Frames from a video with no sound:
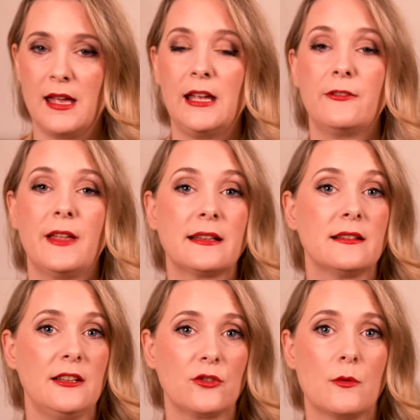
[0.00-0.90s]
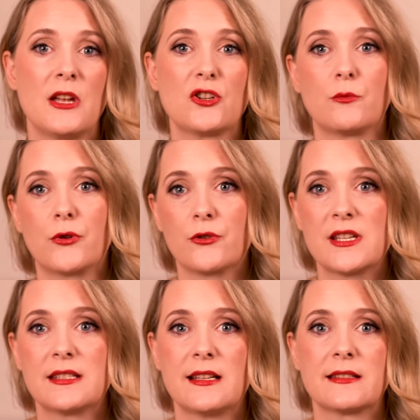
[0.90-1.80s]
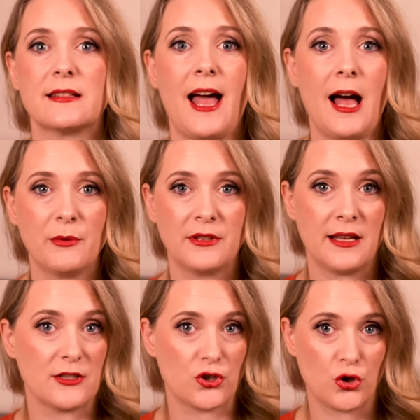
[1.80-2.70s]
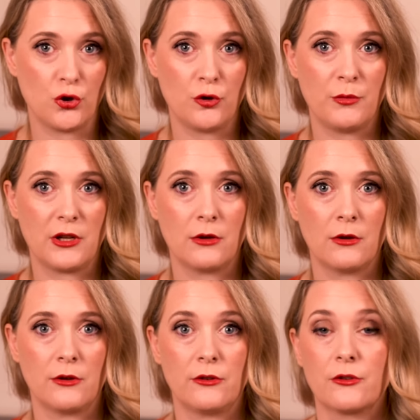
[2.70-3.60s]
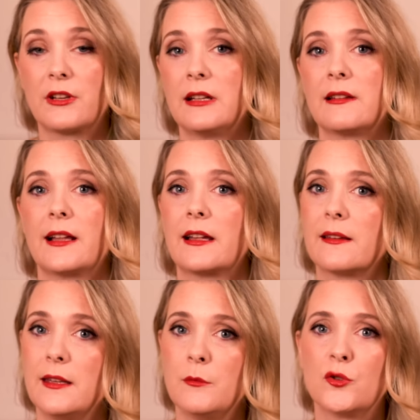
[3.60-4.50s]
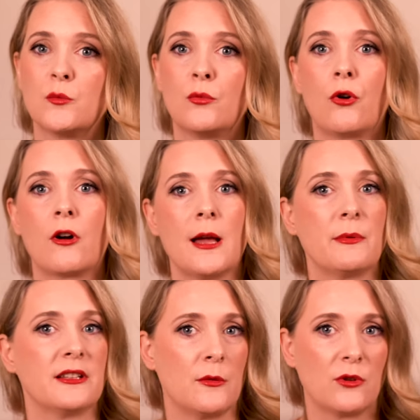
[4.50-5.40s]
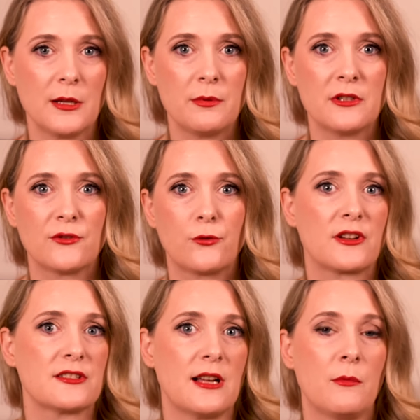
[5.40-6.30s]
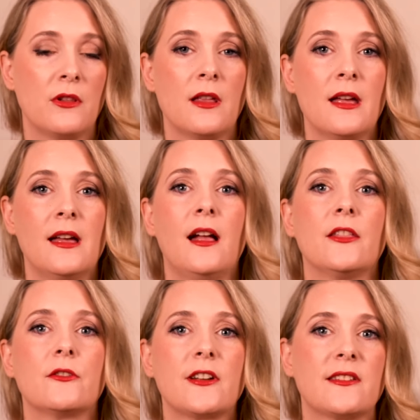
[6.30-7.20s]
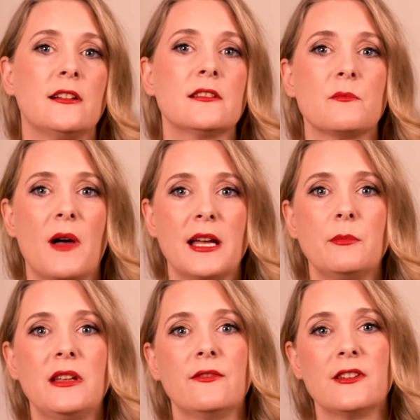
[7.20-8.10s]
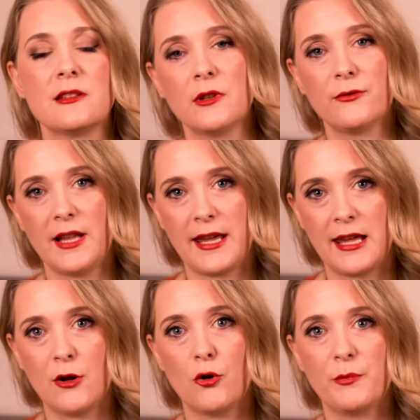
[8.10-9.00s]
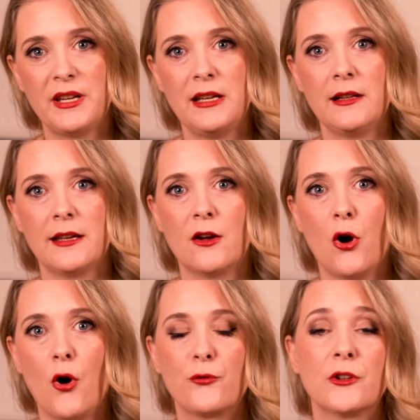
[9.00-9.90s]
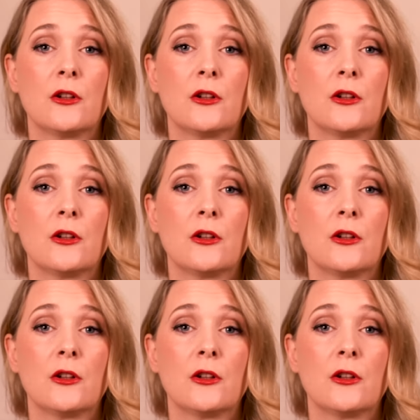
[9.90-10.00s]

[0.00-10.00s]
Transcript: If that desquamation process doesn't happen as it should, because your skin is lacking sebum or epidermal lipids, for example, the result might be visible flaking or peeling, often